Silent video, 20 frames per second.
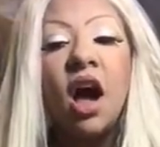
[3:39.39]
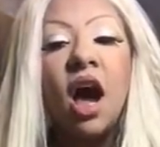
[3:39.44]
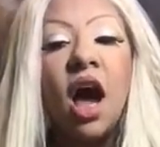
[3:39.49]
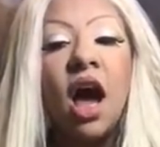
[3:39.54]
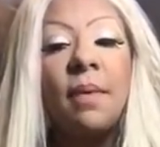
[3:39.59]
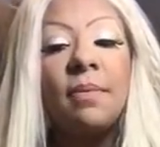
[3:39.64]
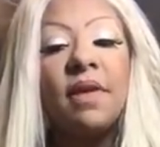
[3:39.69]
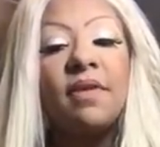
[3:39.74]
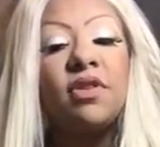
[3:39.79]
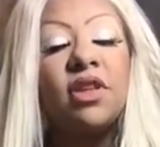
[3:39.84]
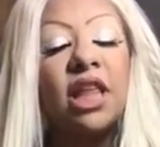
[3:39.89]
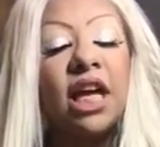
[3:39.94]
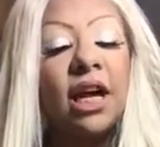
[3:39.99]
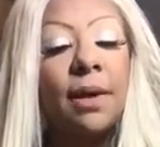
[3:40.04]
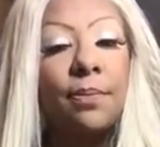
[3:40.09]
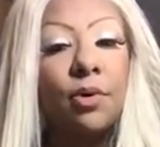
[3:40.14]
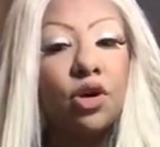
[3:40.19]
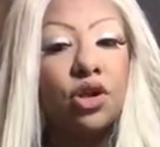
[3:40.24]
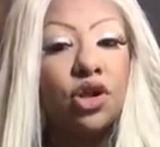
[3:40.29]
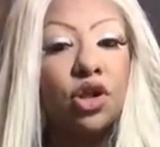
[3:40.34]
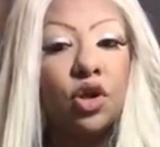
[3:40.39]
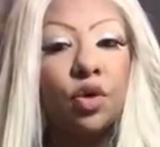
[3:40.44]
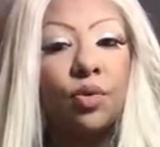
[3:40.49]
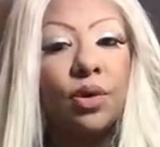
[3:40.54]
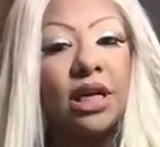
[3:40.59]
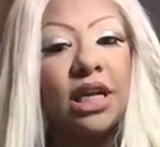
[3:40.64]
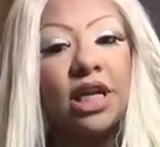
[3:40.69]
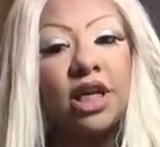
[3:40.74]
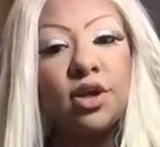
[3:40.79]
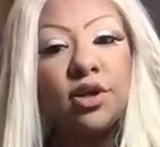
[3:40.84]
Um, if you'd like a personal
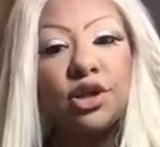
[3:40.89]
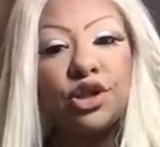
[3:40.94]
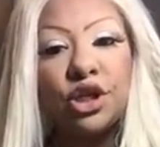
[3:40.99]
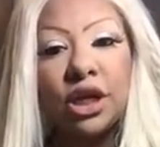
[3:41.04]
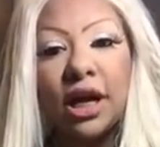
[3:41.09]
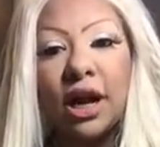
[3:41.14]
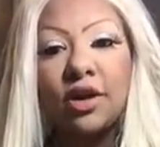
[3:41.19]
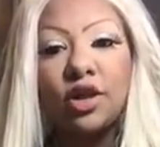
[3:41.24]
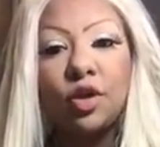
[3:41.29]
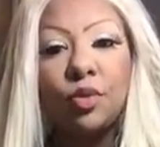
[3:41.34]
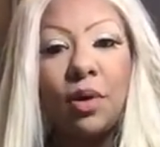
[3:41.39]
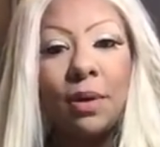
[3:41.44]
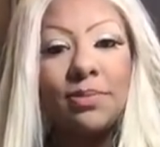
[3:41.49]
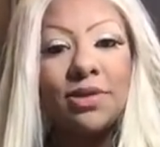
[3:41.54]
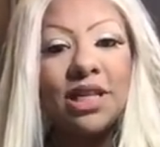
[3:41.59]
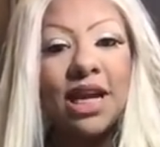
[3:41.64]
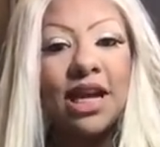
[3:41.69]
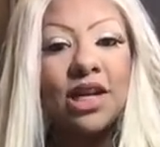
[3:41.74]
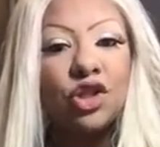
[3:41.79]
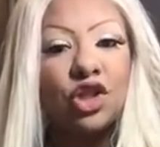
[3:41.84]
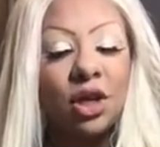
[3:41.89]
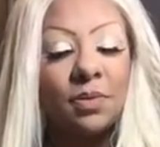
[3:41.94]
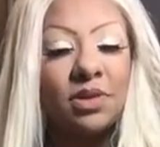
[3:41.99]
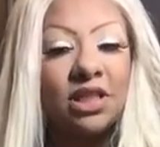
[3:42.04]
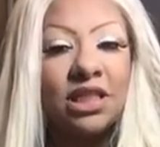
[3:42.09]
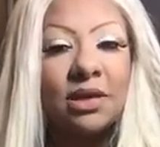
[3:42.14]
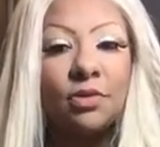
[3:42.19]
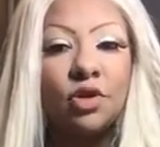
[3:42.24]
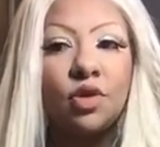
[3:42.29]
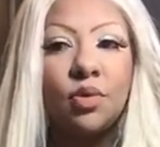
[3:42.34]
reading, you can check out the website,
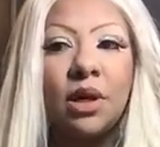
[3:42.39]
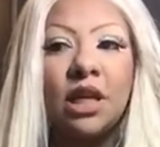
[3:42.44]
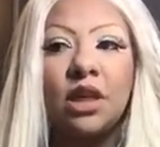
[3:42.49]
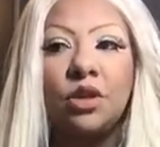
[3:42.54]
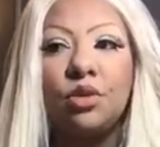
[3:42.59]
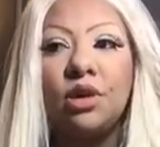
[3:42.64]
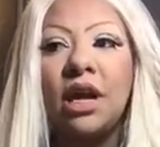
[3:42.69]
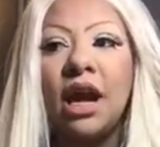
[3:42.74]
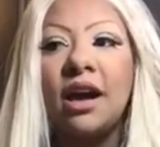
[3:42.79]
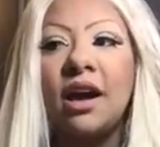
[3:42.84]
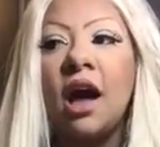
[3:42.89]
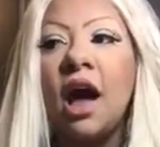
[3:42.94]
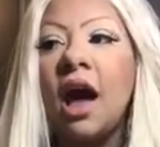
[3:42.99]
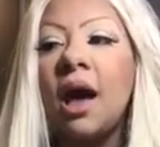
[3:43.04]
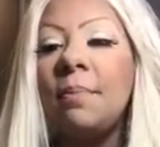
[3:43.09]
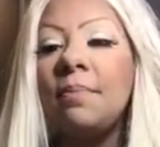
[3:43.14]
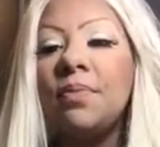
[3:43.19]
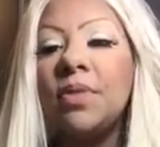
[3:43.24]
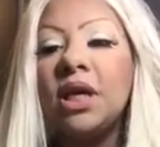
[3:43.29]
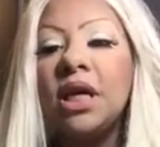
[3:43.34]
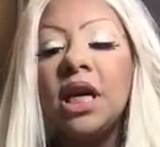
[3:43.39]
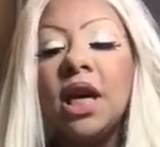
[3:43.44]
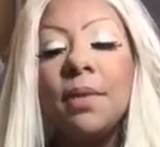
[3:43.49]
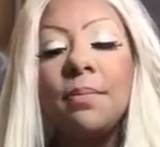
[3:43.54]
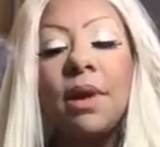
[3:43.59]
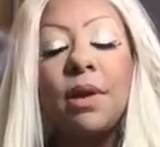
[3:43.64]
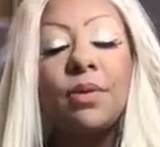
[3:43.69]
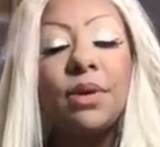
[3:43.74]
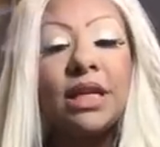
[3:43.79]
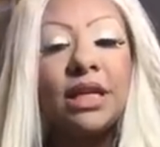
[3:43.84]
jamiezebra23.com.
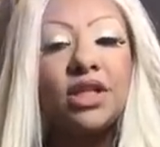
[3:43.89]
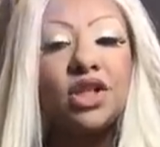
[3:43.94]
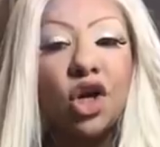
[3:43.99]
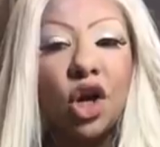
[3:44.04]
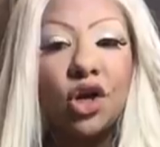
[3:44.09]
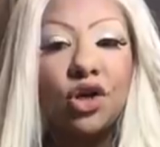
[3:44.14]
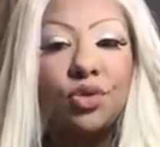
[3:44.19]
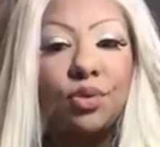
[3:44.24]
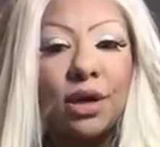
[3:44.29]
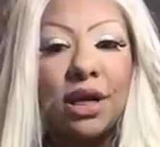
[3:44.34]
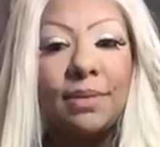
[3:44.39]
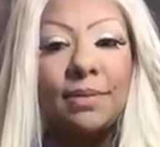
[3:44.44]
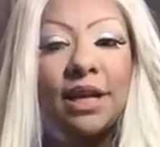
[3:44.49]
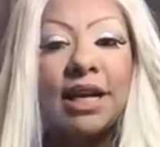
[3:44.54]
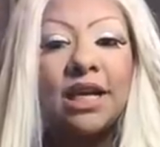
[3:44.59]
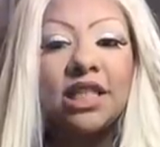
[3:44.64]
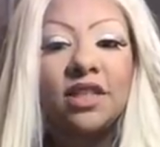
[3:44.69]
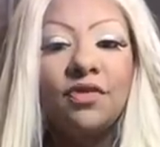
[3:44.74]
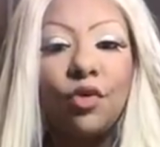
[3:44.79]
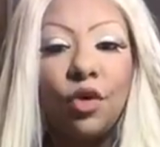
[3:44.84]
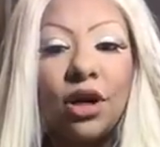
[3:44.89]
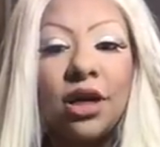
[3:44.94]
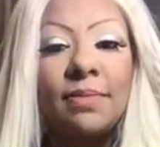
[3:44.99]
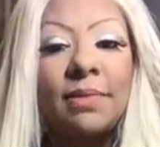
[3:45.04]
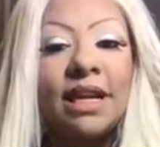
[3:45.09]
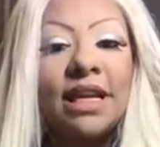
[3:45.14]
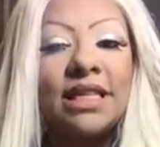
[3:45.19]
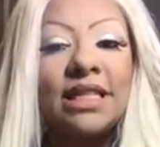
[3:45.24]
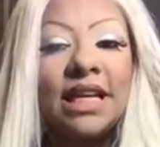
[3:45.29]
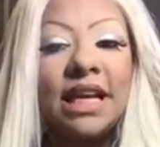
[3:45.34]
My readings are 20 minutes, 40
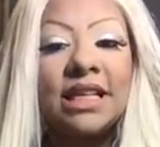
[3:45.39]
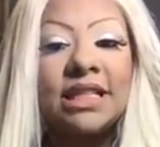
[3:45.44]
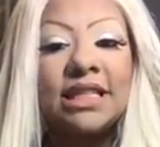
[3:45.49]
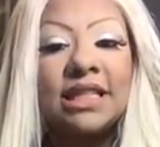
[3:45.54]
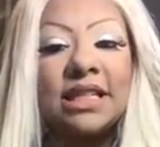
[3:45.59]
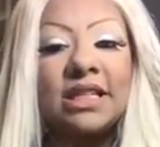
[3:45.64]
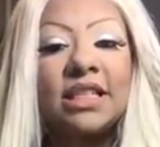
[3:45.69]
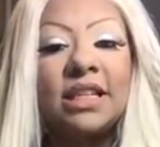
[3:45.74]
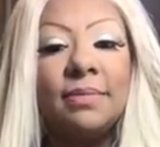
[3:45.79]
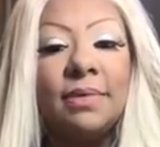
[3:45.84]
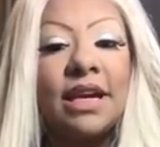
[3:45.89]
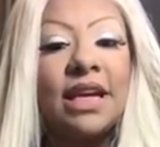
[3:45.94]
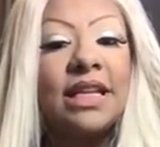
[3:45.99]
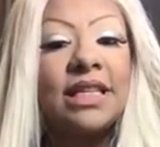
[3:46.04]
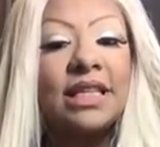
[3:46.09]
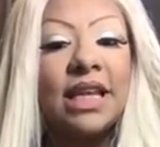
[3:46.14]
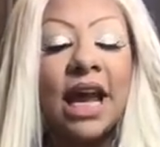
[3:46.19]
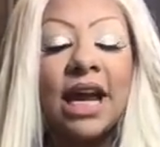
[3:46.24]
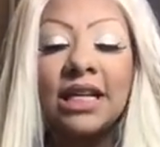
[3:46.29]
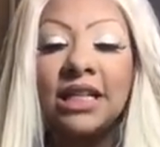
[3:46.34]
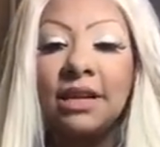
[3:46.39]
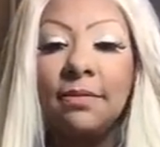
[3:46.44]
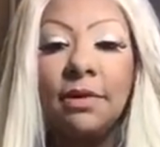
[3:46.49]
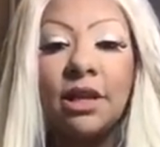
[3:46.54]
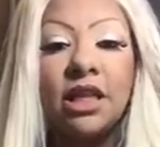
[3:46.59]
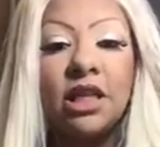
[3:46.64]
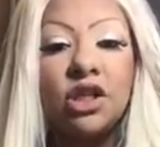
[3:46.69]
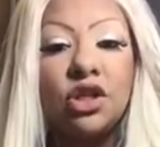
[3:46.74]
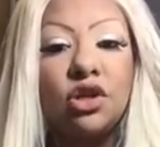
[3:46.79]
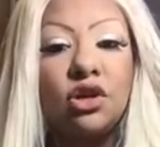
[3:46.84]
minutes, and 60 minutes. I
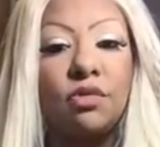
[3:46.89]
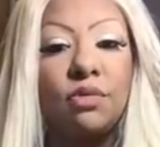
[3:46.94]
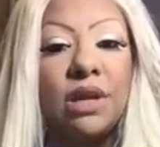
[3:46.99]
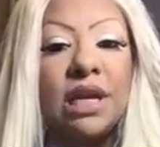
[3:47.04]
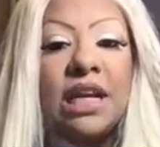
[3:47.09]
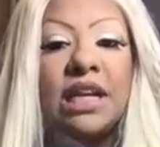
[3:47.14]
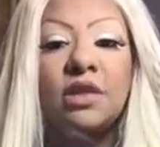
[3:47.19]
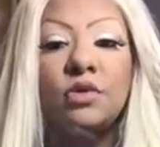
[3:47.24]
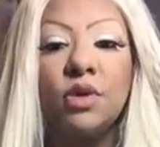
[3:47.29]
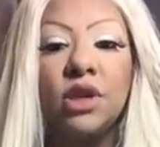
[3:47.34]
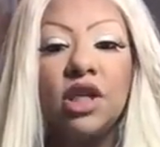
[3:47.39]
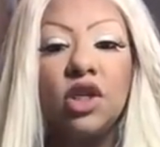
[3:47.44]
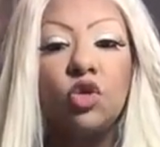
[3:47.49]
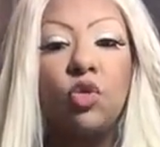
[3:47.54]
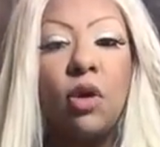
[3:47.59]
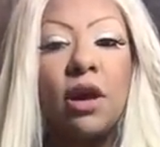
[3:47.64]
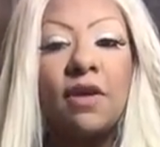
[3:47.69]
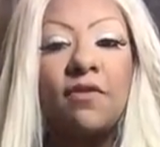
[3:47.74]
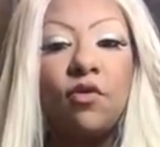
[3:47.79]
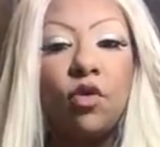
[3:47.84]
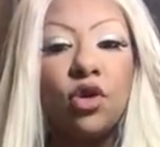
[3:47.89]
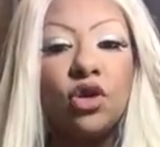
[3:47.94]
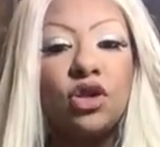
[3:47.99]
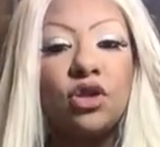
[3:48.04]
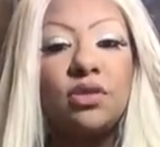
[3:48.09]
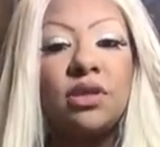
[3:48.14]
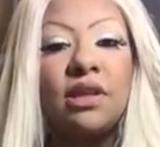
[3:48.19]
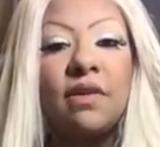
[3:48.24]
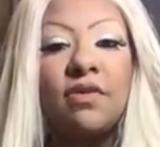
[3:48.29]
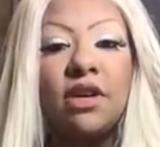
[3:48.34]
typically do your readings within 24
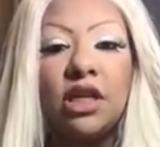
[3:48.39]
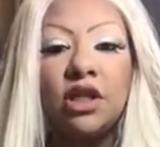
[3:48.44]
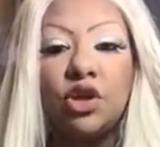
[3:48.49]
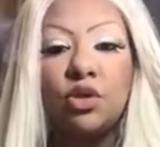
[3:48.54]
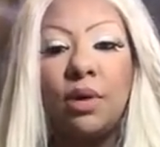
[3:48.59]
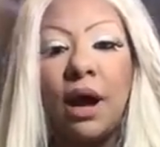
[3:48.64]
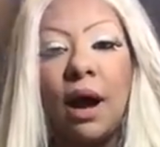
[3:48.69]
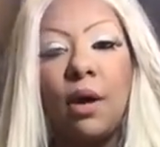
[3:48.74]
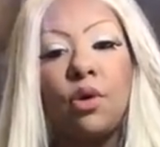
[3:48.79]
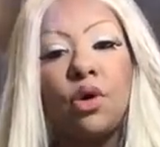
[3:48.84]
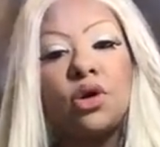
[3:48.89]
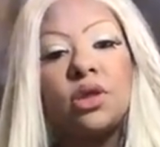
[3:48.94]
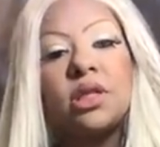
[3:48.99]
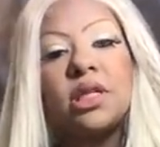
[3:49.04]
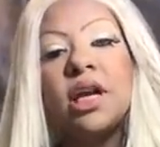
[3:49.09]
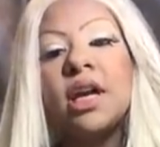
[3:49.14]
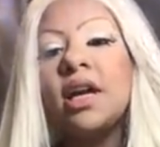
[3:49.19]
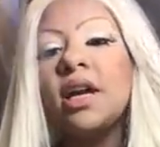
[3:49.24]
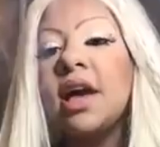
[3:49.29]
to 72 hours.